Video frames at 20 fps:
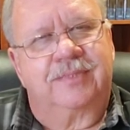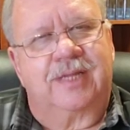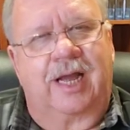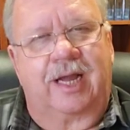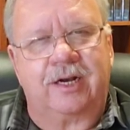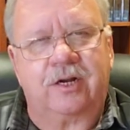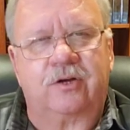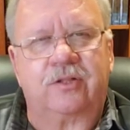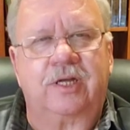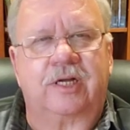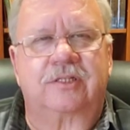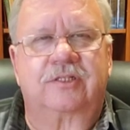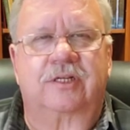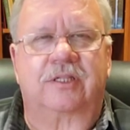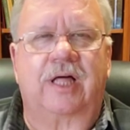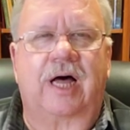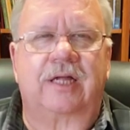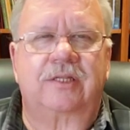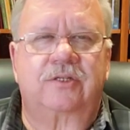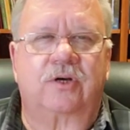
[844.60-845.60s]
I know that's a
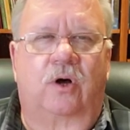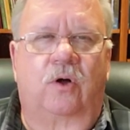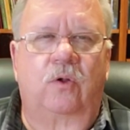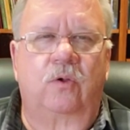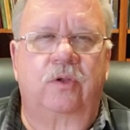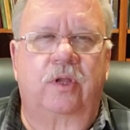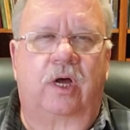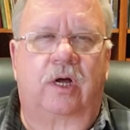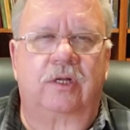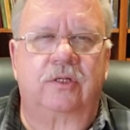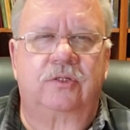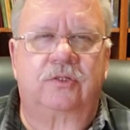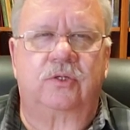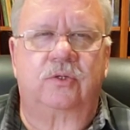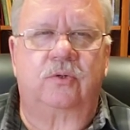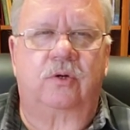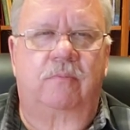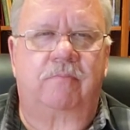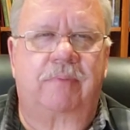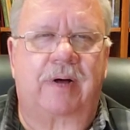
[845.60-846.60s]
lot to hold on
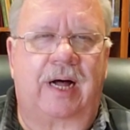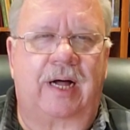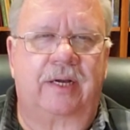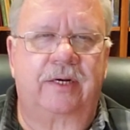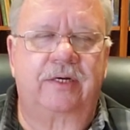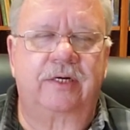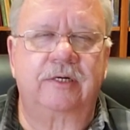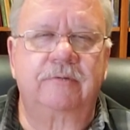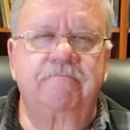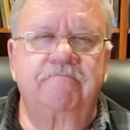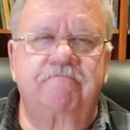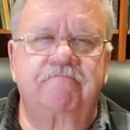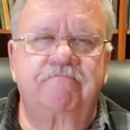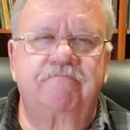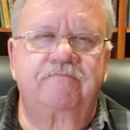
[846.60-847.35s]
to and ponder,